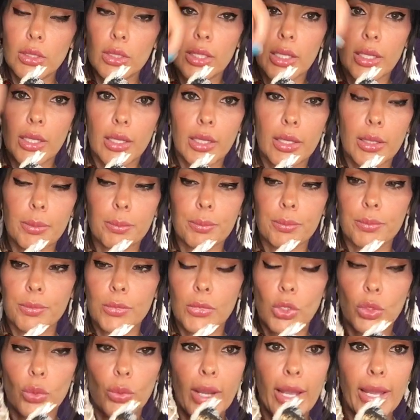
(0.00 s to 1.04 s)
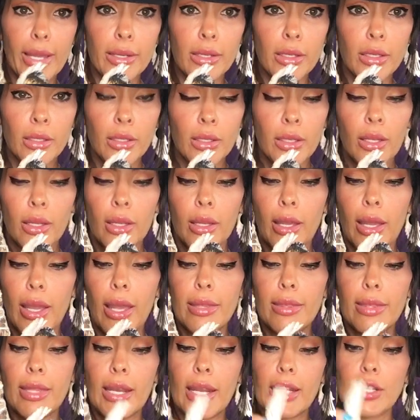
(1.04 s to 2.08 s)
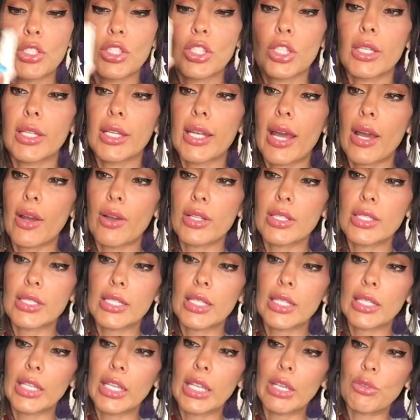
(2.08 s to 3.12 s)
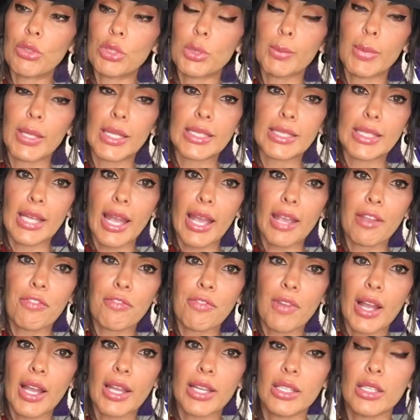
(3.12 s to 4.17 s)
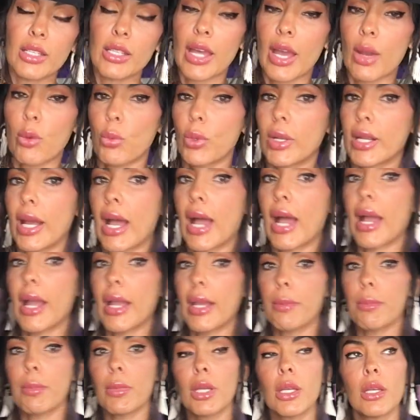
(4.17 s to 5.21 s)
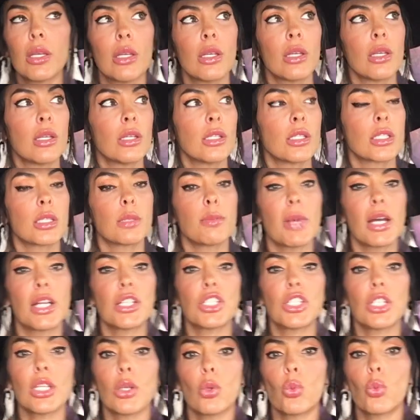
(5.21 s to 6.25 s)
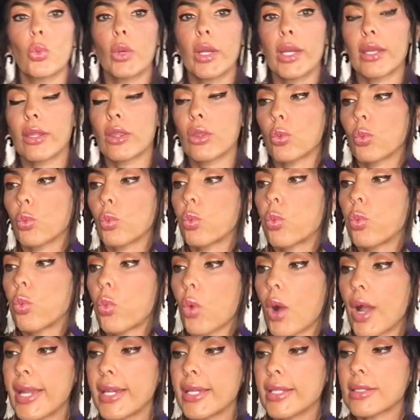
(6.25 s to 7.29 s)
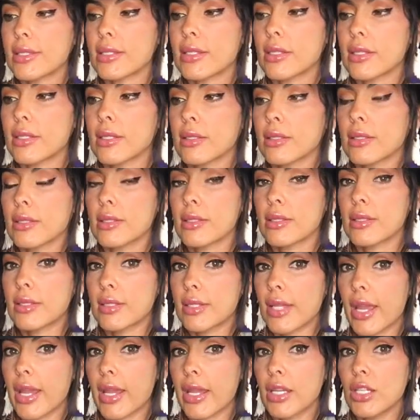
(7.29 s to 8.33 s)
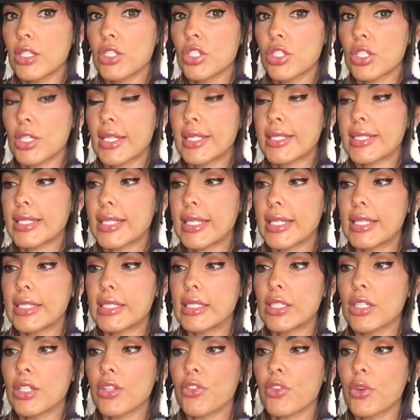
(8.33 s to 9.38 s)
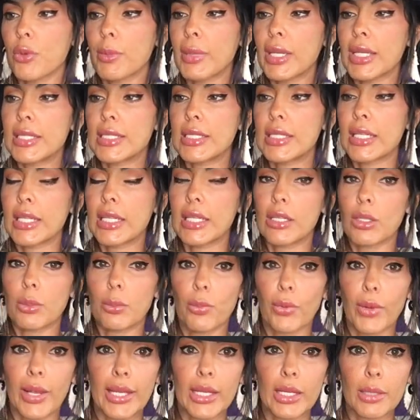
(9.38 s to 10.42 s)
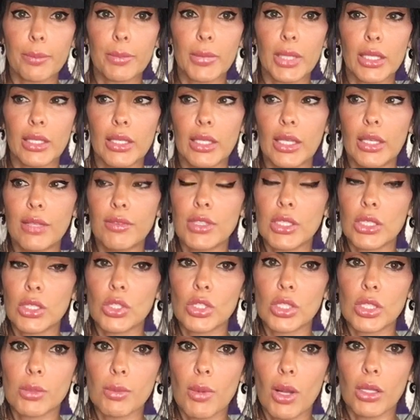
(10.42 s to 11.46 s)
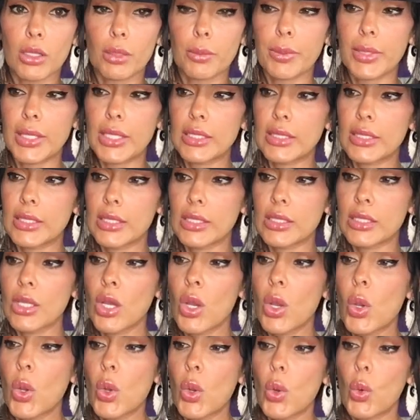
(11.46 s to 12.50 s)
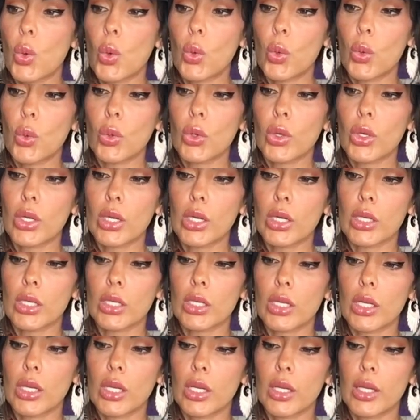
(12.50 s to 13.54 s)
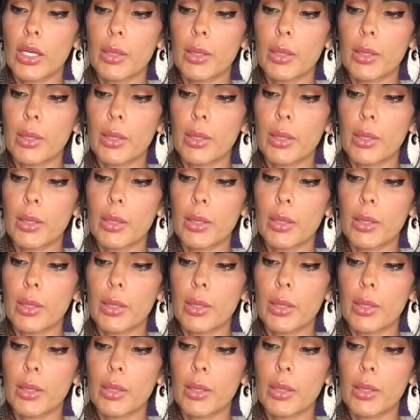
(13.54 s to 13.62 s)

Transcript: the thread, and then I took it out into leaves because I find that when I'm smudging with white sage, it's easier for me to either break up the leaves into smaller pieces, or